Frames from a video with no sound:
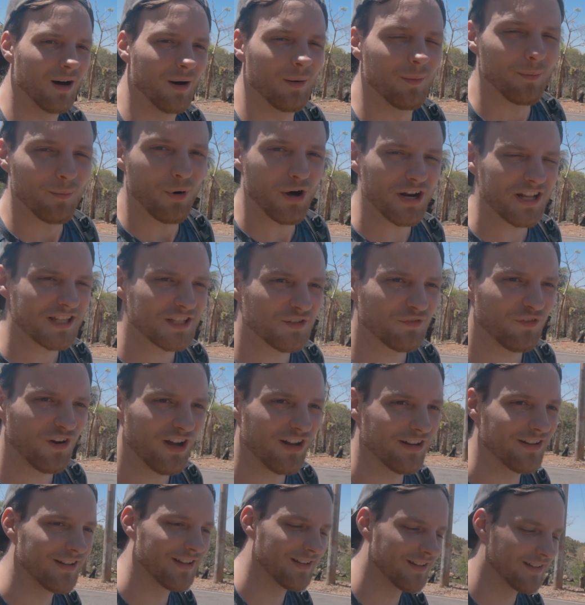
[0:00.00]
And but it's
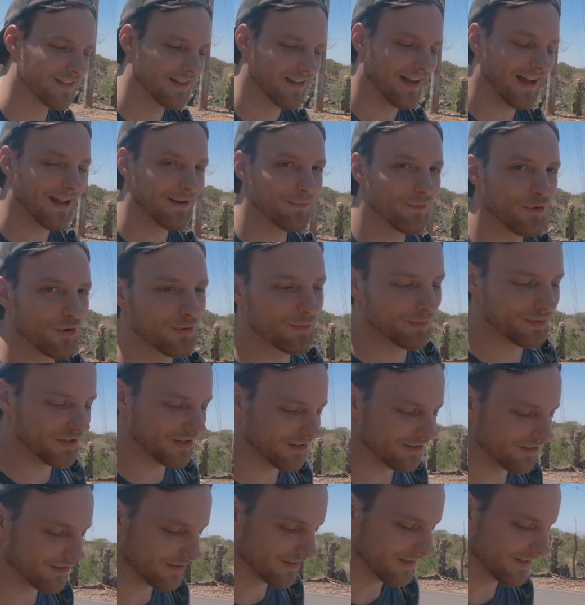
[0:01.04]
fun. Beer. And more
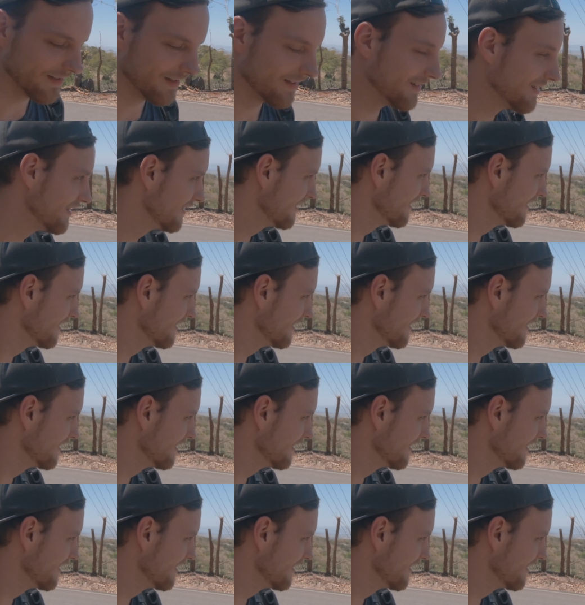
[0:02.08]
beer, yeah.